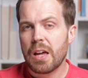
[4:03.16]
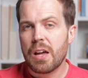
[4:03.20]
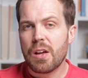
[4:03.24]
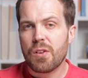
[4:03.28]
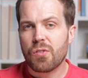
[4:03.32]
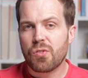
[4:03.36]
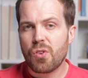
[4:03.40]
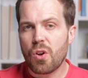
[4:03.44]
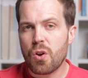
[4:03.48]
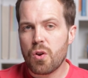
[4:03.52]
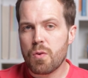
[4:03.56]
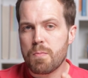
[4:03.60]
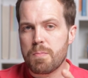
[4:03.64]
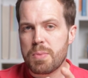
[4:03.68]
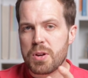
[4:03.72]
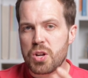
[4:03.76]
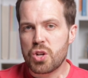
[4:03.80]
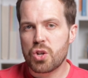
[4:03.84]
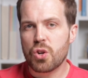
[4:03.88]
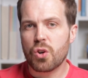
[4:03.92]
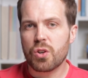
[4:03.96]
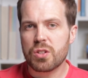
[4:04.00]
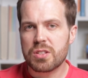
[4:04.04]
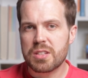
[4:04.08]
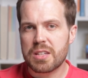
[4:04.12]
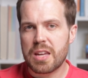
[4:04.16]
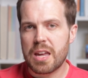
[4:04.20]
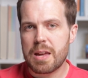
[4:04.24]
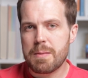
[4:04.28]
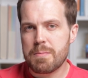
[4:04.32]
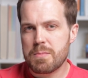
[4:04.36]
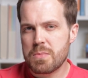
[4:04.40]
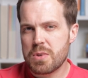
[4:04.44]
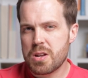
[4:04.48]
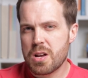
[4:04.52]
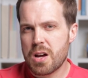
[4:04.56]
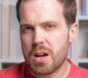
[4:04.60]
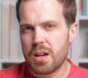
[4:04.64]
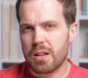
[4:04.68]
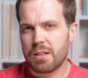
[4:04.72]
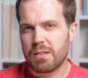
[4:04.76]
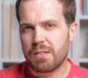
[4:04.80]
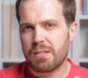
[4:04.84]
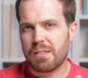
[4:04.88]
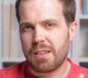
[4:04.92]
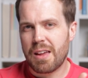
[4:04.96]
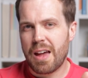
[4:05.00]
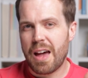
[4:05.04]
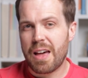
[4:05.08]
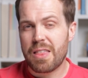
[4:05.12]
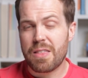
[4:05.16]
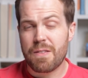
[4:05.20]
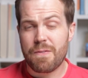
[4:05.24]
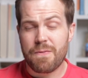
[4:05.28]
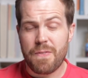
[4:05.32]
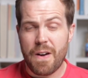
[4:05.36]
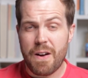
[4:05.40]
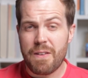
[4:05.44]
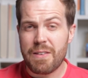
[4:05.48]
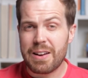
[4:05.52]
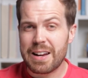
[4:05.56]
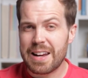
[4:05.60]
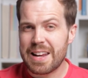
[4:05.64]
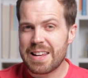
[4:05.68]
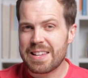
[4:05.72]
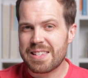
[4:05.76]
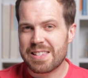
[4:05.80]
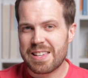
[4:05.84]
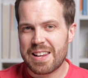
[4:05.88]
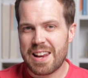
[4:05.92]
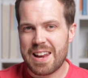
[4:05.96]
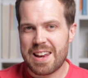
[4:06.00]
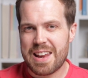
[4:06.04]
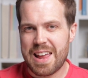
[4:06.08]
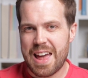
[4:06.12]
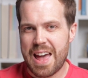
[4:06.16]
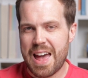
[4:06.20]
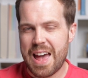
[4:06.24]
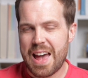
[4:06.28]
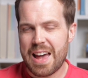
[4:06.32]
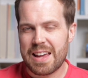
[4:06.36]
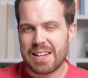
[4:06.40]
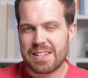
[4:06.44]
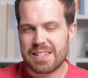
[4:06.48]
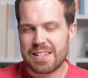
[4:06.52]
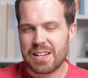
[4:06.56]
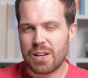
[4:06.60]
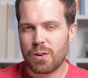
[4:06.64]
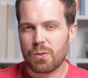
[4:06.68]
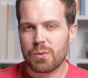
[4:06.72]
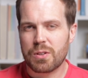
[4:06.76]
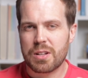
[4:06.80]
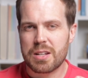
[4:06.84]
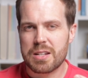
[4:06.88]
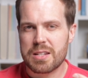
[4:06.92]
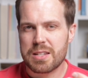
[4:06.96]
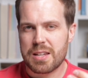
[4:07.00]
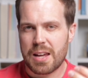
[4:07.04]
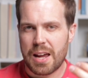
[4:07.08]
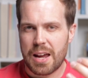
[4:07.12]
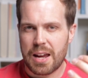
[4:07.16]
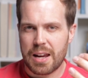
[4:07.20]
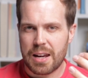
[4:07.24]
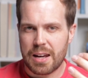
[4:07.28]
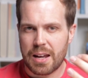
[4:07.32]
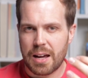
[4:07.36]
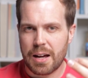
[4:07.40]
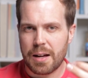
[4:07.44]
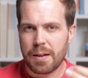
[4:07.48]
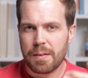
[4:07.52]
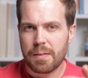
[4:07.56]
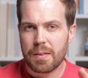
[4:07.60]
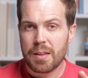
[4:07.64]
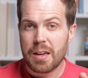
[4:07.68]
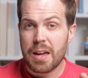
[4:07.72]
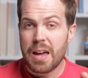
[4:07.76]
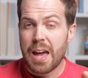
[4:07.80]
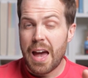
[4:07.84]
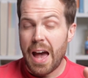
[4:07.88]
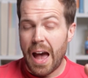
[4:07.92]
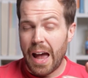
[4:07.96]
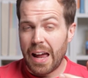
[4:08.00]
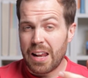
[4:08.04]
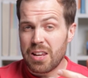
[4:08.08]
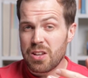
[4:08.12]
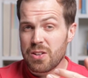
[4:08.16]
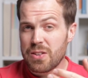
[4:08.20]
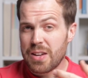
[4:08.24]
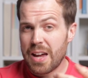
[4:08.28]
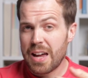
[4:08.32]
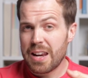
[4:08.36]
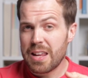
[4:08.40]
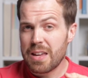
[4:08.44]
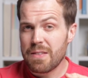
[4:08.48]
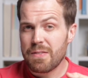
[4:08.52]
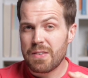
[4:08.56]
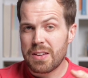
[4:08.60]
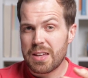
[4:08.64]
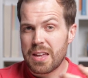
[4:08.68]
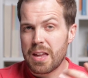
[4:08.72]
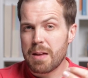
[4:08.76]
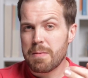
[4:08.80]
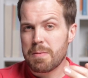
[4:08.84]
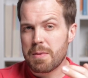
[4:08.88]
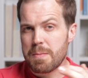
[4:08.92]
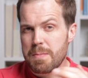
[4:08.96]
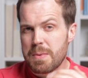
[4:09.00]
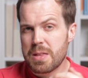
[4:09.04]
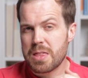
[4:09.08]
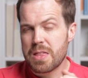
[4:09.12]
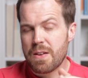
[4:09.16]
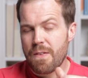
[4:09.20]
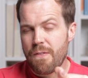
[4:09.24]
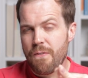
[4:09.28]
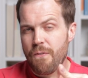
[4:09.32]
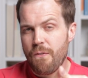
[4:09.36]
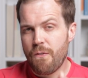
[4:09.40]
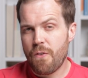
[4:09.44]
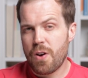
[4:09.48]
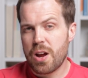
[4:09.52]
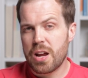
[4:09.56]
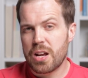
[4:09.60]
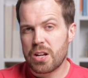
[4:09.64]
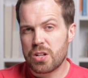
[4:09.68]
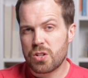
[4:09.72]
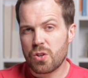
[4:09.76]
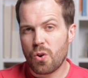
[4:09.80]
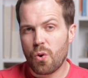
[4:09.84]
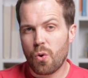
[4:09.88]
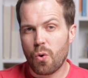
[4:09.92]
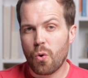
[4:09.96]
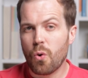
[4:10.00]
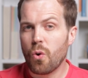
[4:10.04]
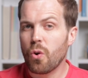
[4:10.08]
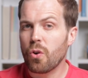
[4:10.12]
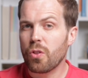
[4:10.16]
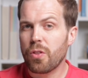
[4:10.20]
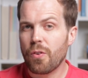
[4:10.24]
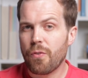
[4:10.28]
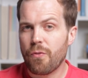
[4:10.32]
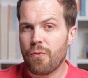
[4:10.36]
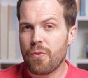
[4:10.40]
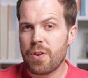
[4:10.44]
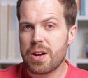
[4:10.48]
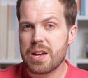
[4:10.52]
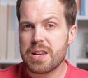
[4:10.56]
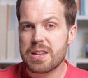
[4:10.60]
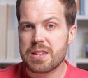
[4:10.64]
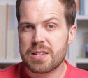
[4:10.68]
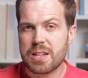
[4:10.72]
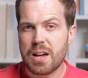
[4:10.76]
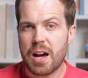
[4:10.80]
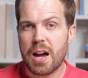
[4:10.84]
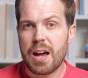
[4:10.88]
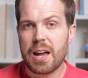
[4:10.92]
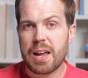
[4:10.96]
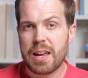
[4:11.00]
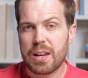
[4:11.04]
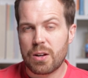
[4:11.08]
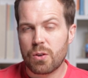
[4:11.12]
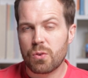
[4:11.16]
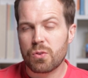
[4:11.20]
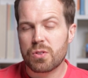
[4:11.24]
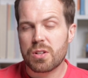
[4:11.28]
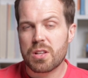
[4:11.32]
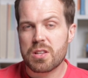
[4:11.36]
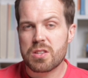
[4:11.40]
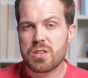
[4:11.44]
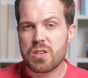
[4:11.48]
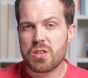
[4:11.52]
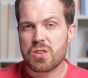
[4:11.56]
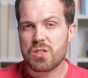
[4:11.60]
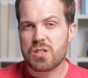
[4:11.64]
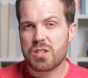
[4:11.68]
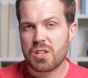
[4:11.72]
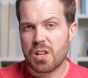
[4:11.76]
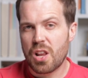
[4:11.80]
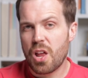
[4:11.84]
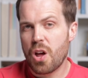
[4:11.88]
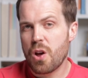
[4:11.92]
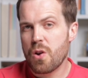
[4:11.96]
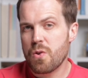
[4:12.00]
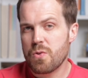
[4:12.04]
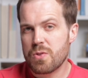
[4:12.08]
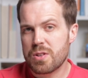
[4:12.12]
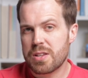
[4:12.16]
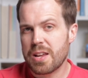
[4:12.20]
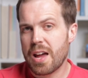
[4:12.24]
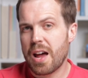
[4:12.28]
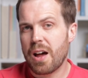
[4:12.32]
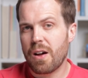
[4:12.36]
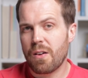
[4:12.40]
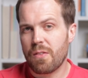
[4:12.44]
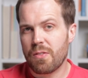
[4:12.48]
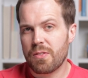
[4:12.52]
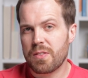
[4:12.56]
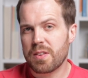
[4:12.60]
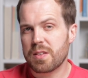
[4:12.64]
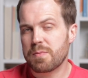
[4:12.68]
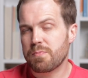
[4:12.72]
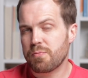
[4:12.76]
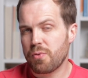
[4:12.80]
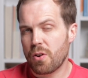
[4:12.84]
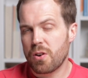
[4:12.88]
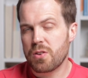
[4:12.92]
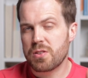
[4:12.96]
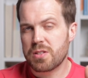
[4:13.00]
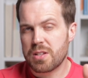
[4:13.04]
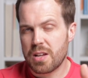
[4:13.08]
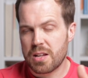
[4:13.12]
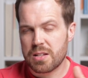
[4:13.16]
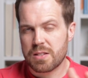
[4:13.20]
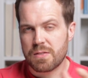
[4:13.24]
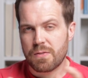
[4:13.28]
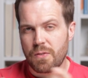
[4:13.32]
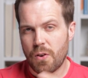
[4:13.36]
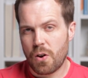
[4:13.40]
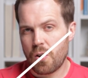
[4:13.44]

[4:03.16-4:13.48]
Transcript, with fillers: So be sure to keep nuts at the very least in an air-sealed container, and you can even keep them in the fridge or the freezer in order to slow down this process of